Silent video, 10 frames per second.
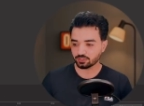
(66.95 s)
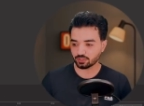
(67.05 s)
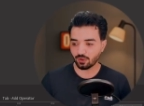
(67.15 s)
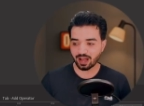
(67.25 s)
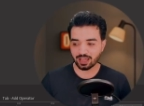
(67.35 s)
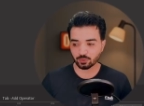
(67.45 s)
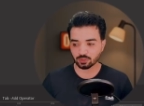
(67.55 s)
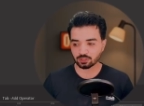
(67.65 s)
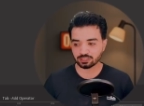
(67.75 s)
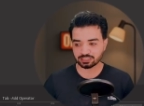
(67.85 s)
So I
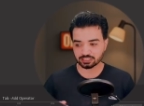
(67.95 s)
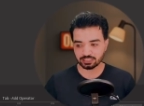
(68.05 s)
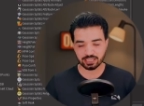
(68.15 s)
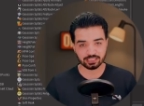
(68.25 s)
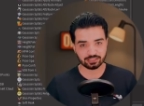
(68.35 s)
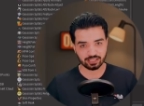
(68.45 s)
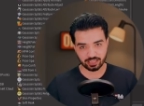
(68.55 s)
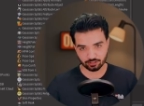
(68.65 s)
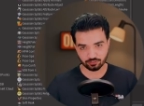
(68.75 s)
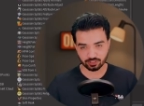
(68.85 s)
will create
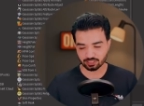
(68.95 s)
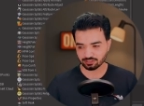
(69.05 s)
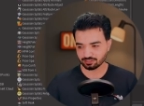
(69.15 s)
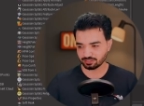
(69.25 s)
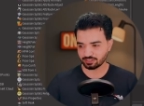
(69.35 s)
a sphere.